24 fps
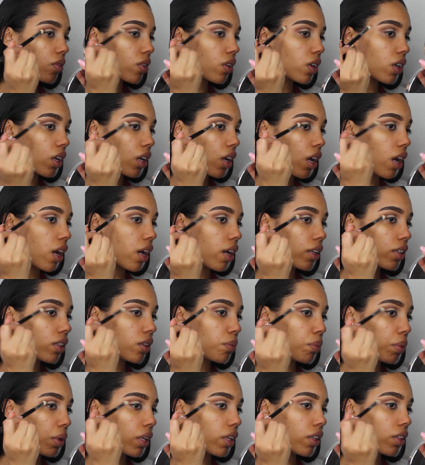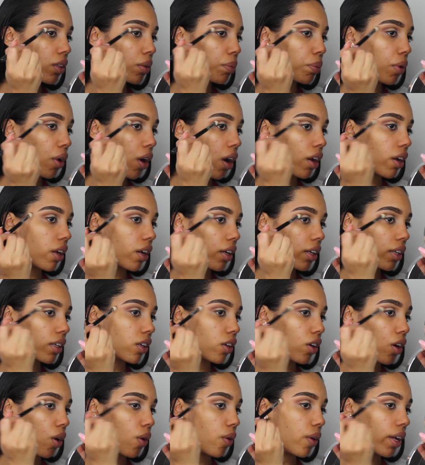And kind of blend the
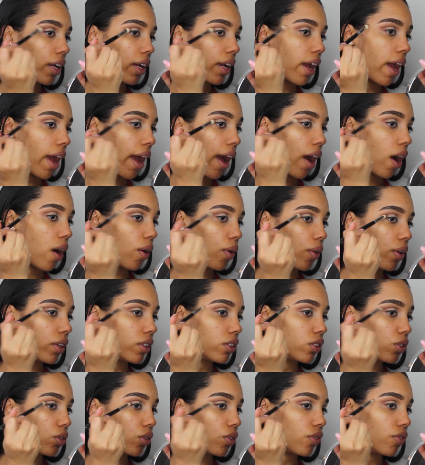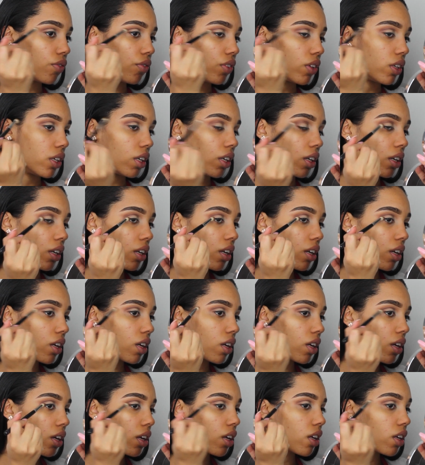product going out into a V
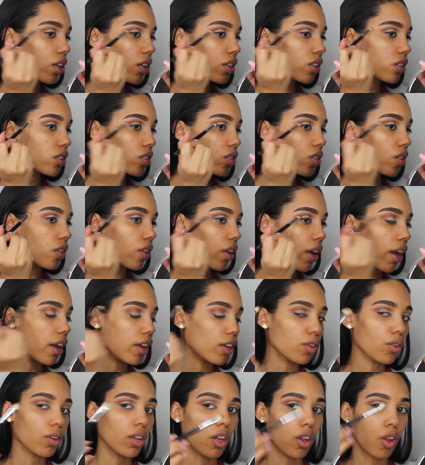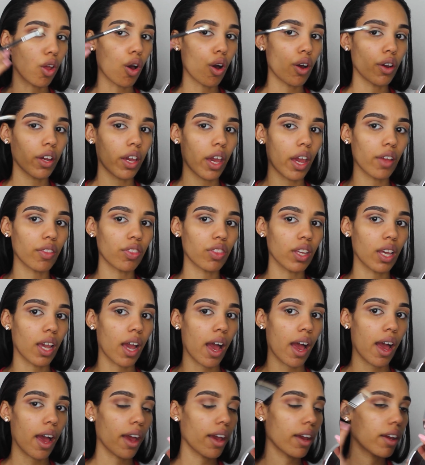so that you elongate the
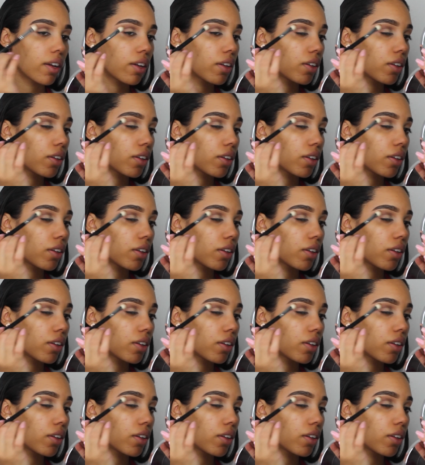eye.